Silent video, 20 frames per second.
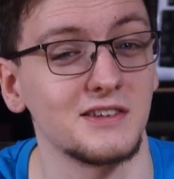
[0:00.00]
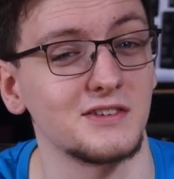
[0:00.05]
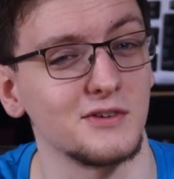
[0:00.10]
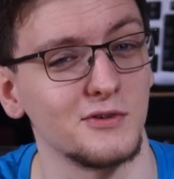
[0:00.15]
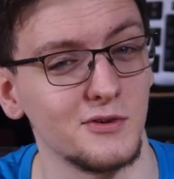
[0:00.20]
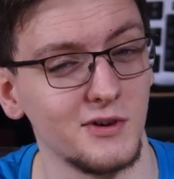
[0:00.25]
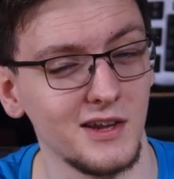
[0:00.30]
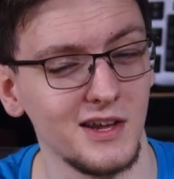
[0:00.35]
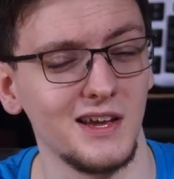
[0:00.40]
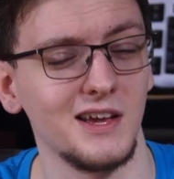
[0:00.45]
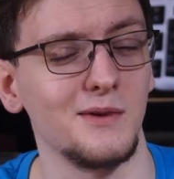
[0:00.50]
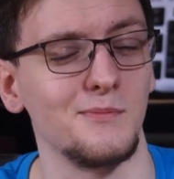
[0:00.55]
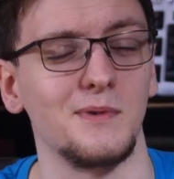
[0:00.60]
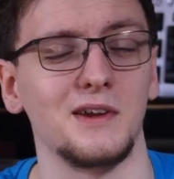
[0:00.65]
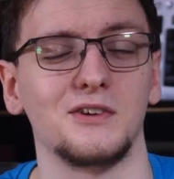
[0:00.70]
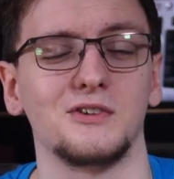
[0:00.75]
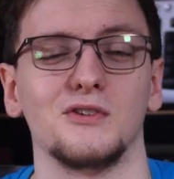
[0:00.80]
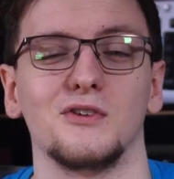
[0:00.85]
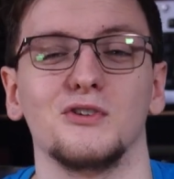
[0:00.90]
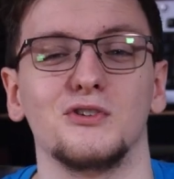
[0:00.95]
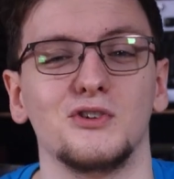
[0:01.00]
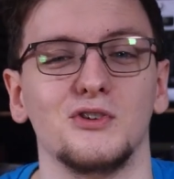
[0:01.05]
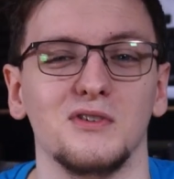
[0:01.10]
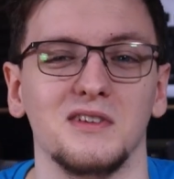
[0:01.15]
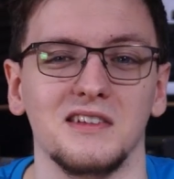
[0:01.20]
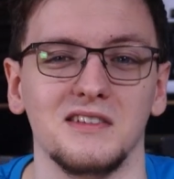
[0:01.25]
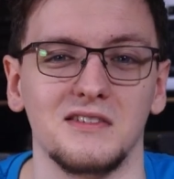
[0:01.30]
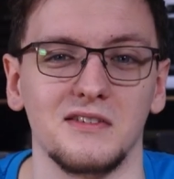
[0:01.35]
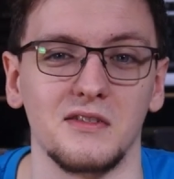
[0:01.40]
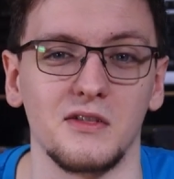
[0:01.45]
So make sure you tune
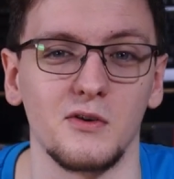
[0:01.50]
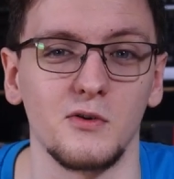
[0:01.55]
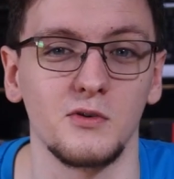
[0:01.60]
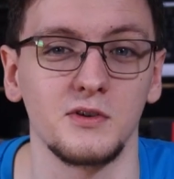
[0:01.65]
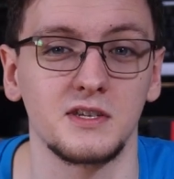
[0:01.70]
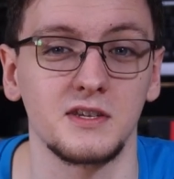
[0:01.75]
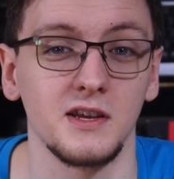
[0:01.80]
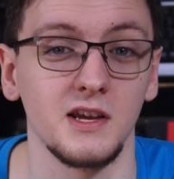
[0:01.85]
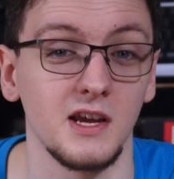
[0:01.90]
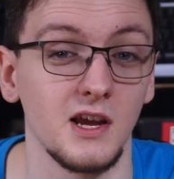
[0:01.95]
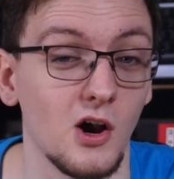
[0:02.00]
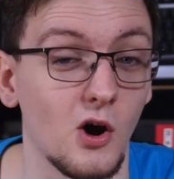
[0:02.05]
into those.